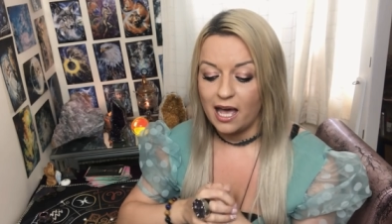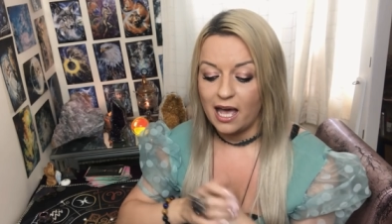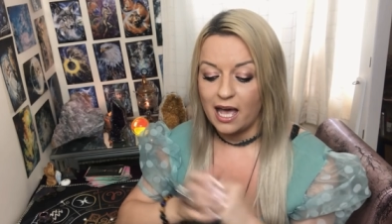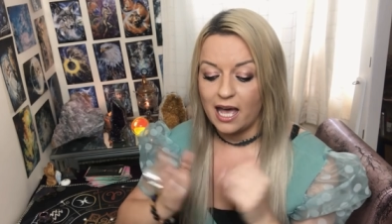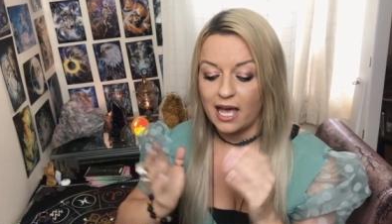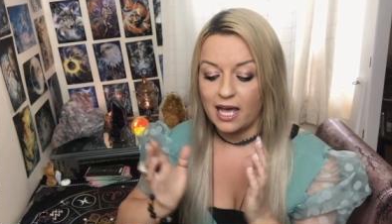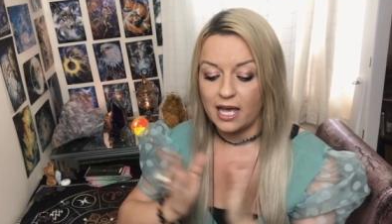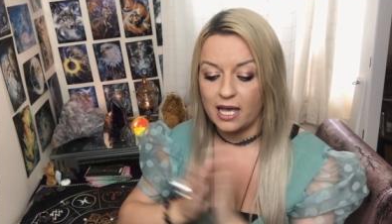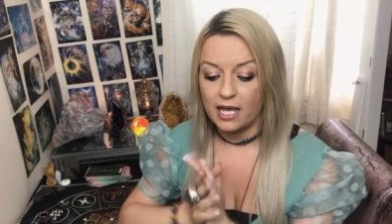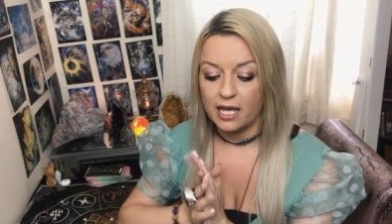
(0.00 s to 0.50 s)

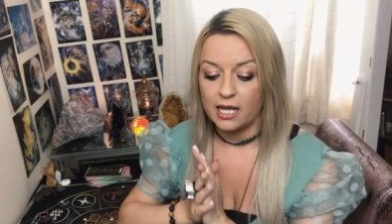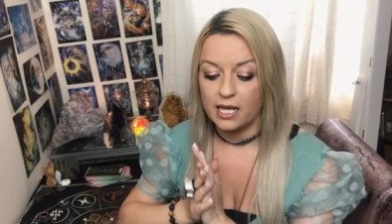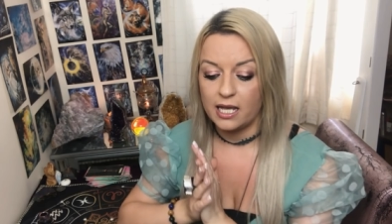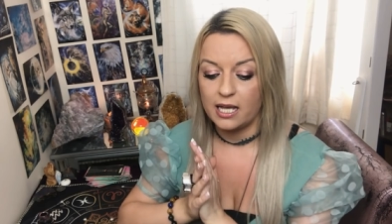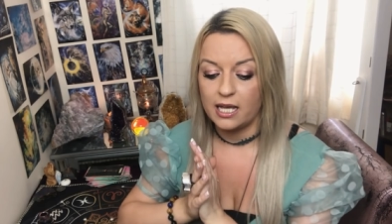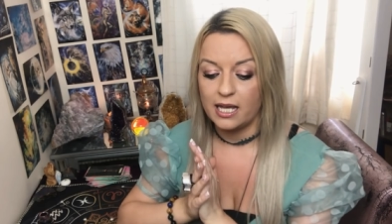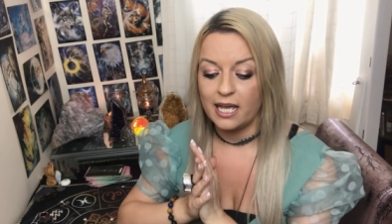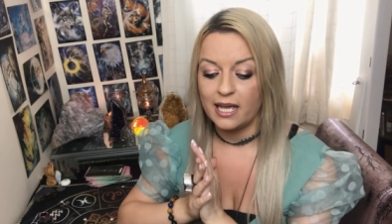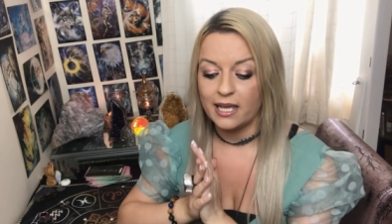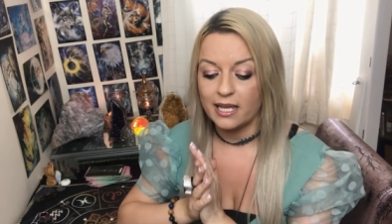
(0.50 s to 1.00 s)

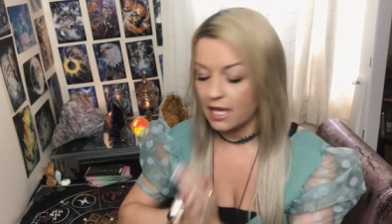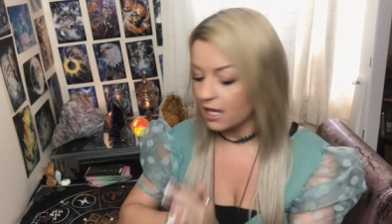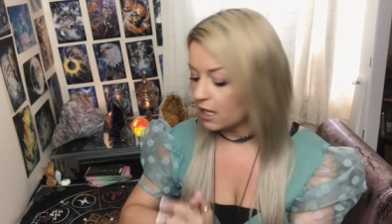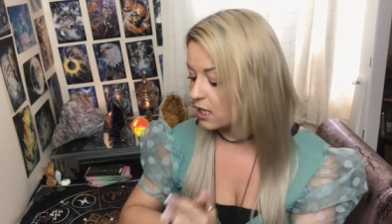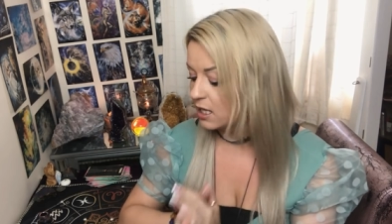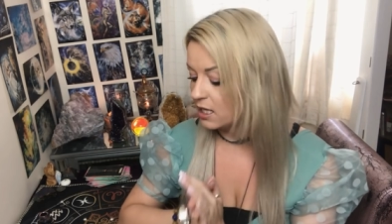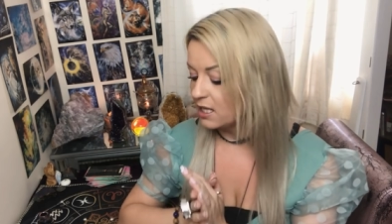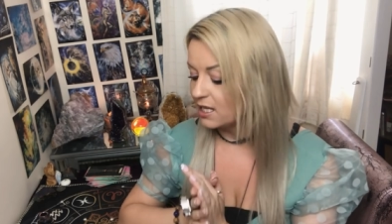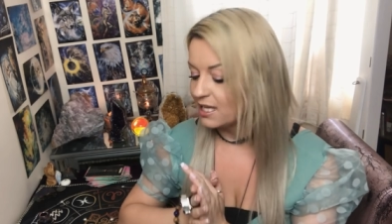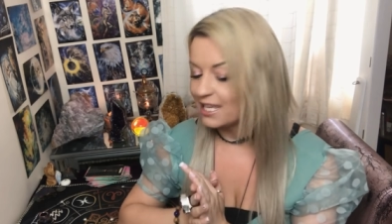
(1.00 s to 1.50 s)
Uh,
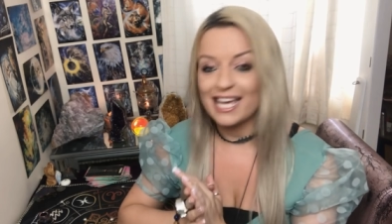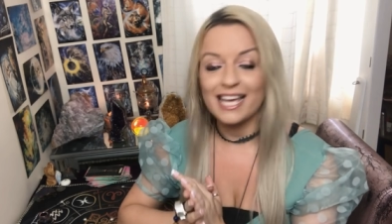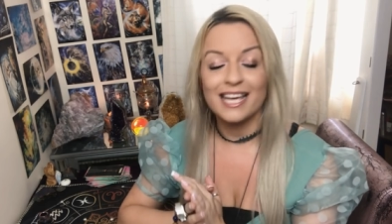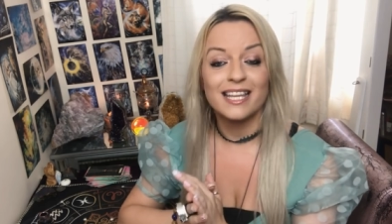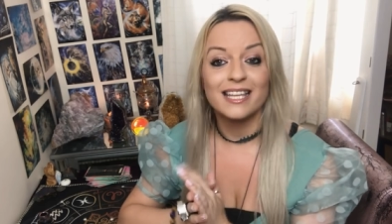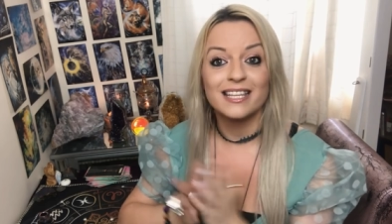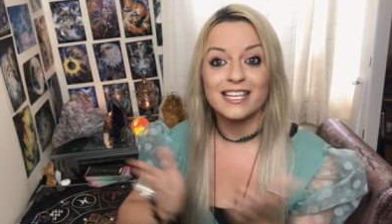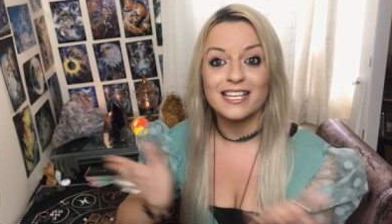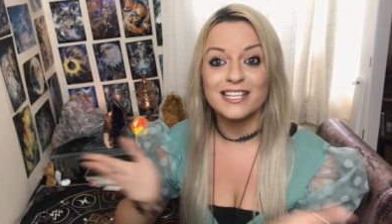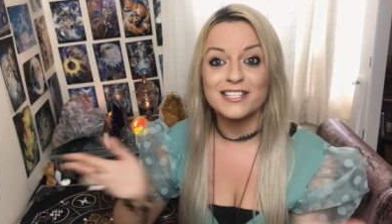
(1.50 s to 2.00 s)
okay, yeah,
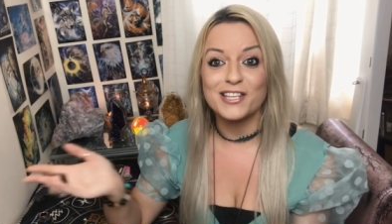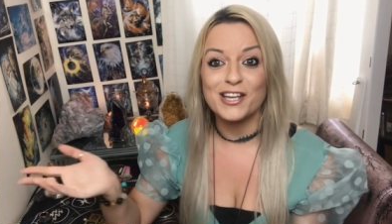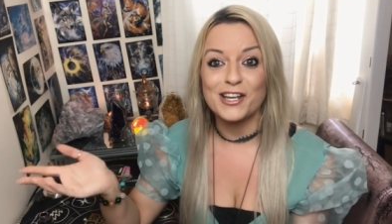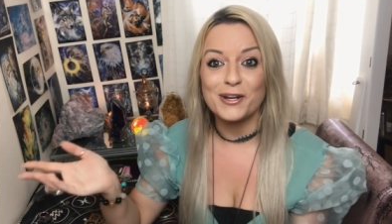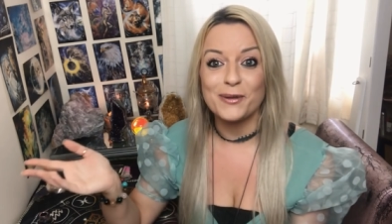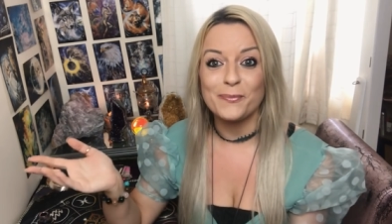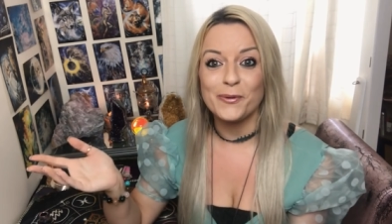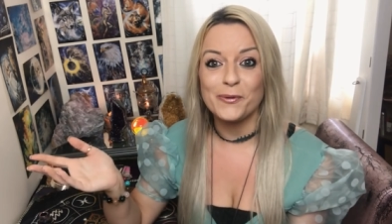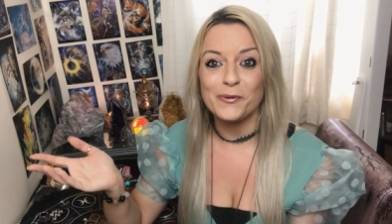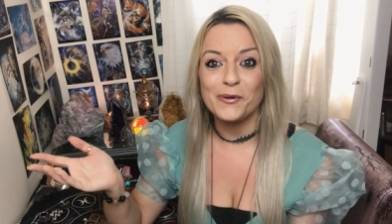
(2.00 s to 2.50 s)
that's deck
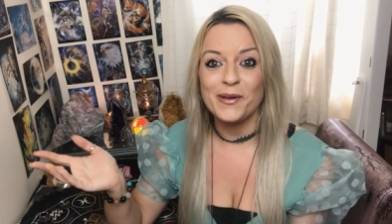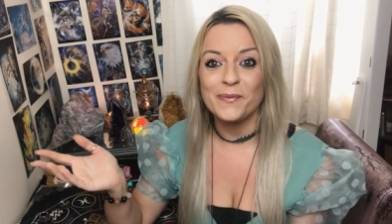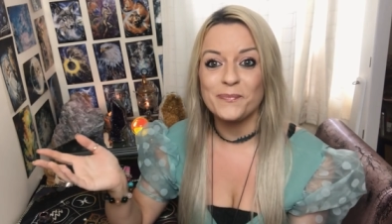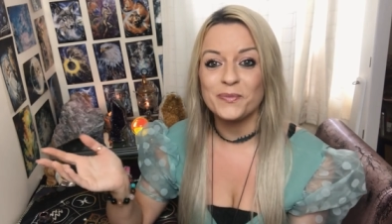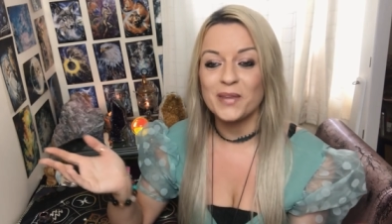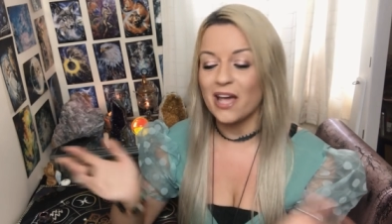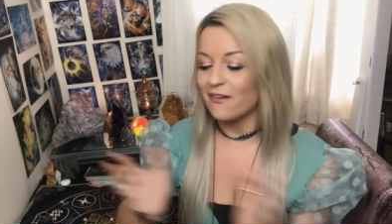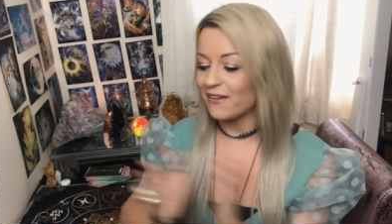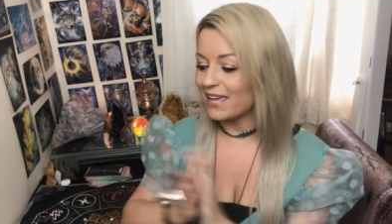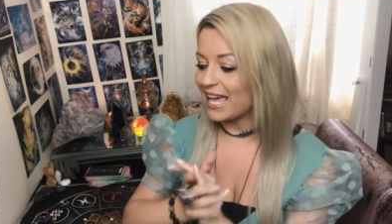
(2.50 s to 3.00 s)
number
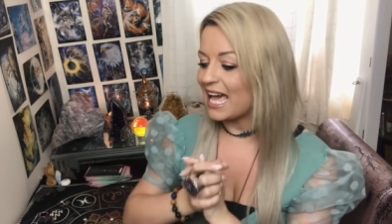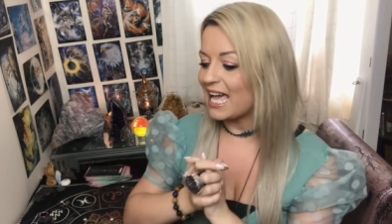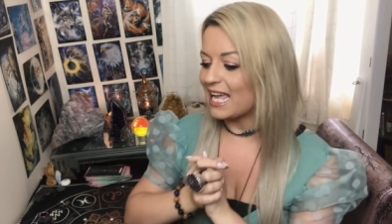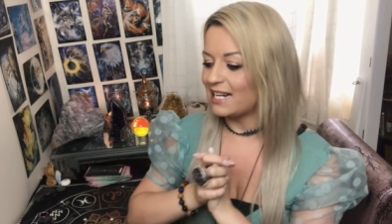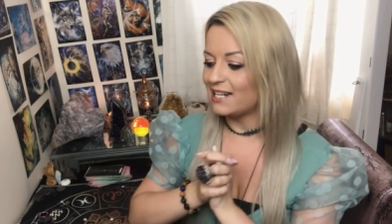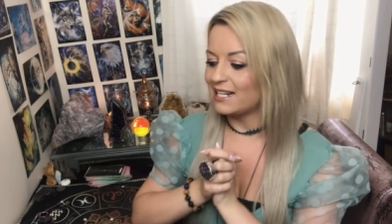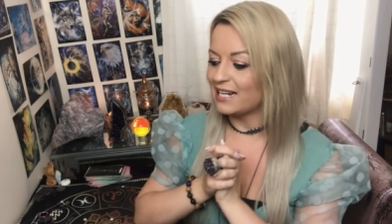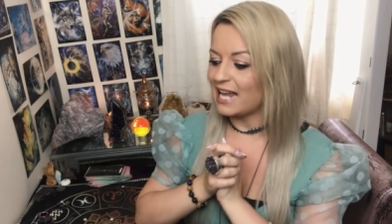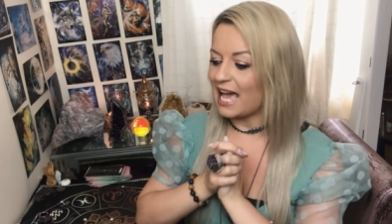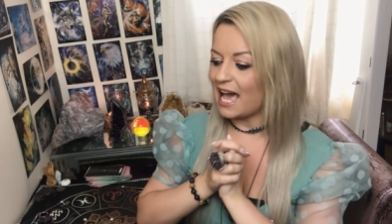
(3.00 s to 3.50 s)
one.
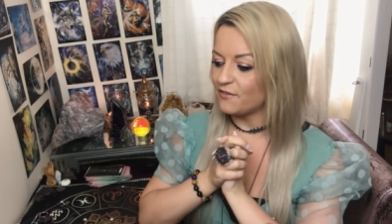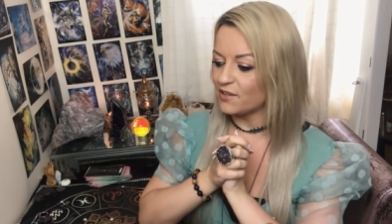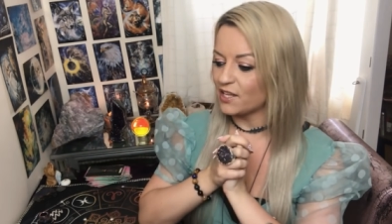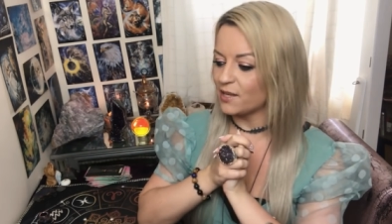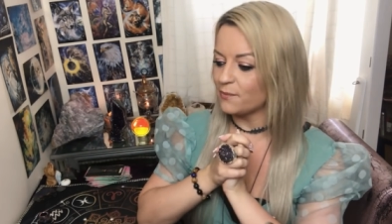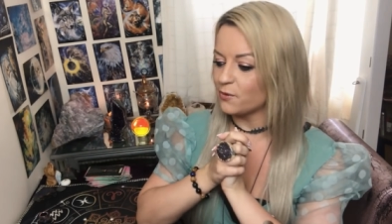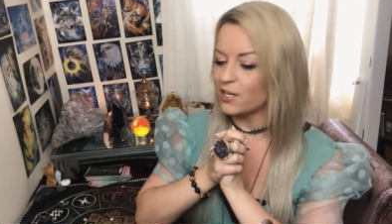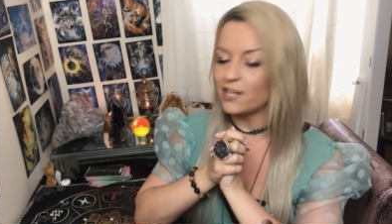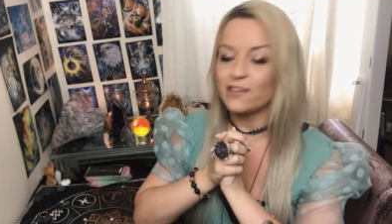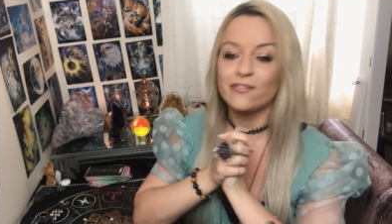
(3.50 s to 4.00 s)
Okay,
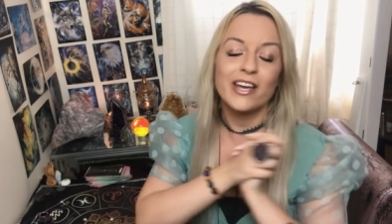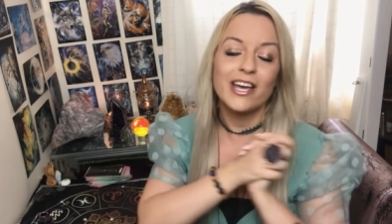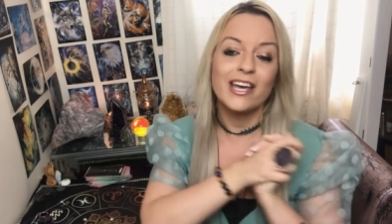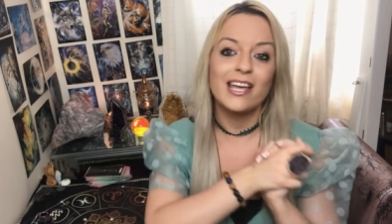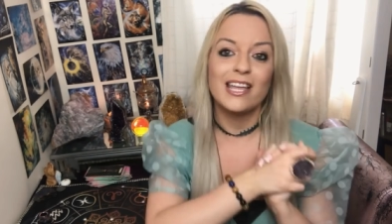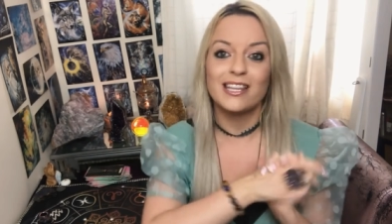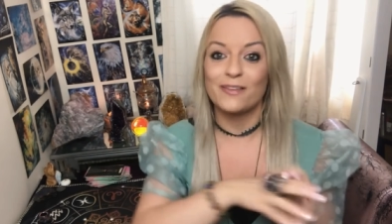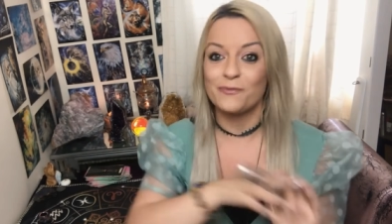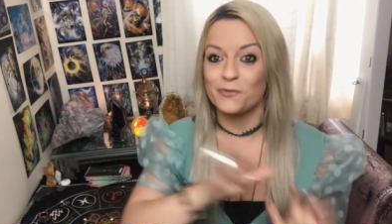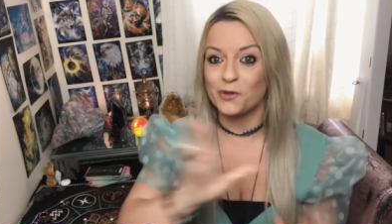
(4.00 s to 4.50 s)
having a breather,
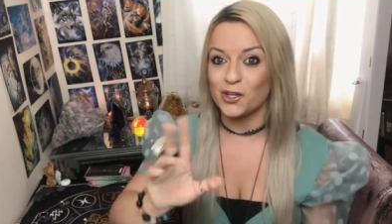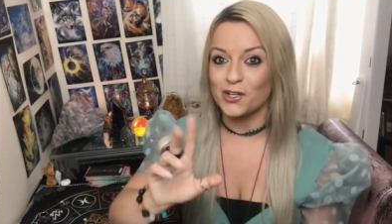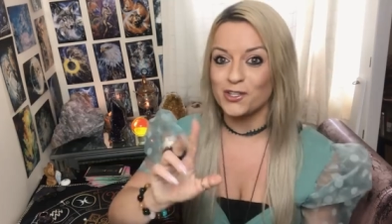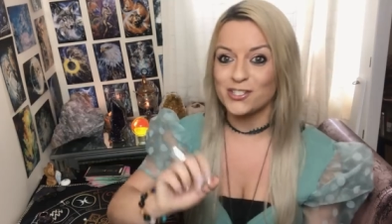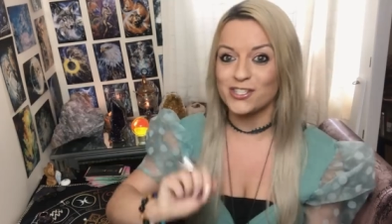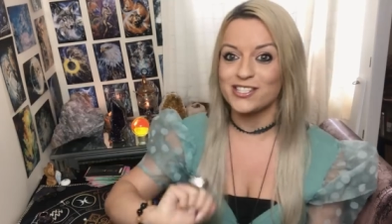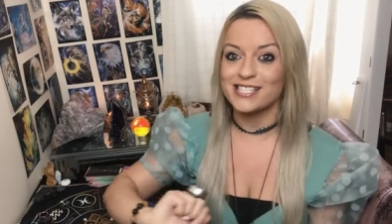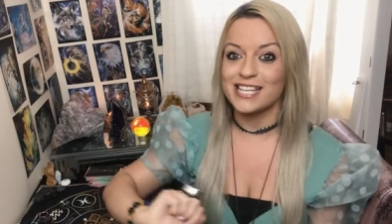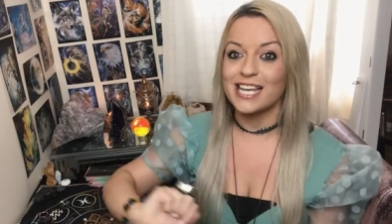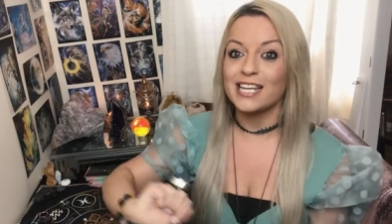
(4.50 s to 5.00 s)
and then we're going
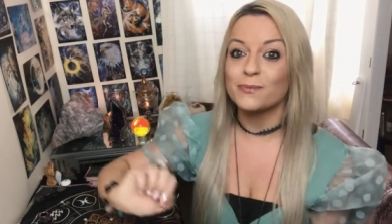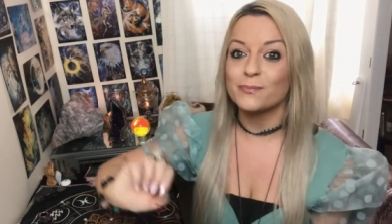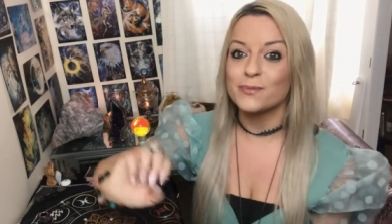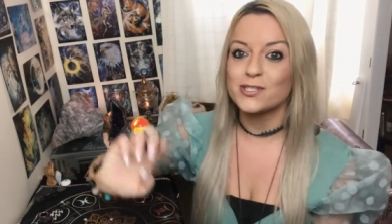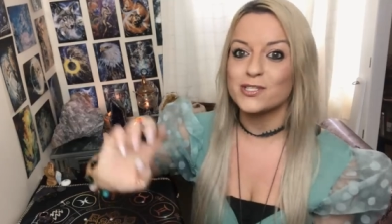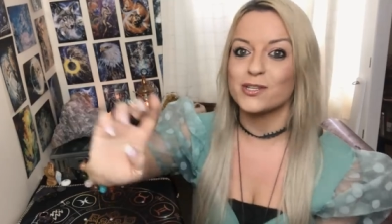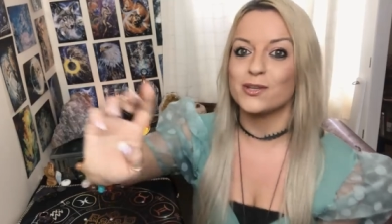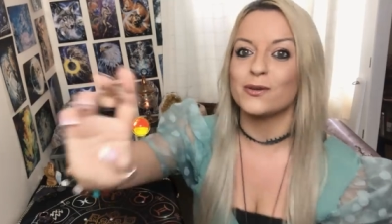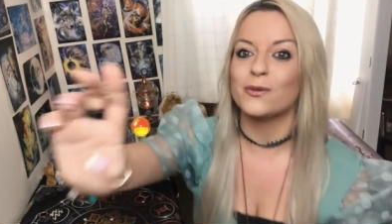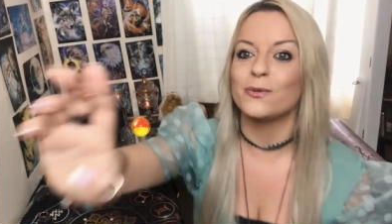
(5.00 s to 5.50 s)
to do deck number
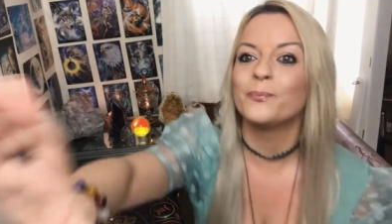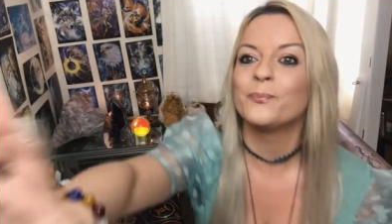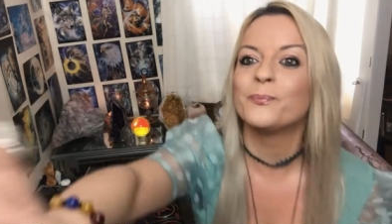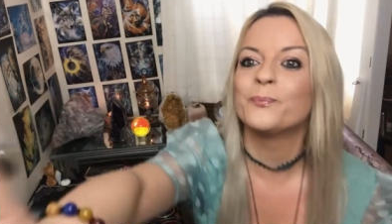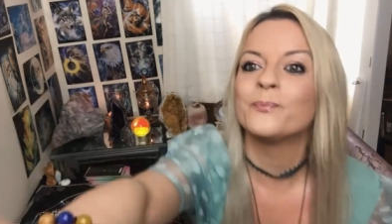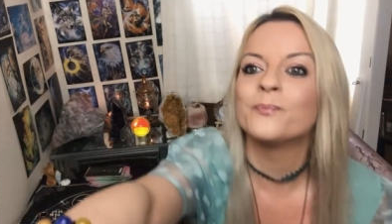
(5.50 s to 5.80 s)
two.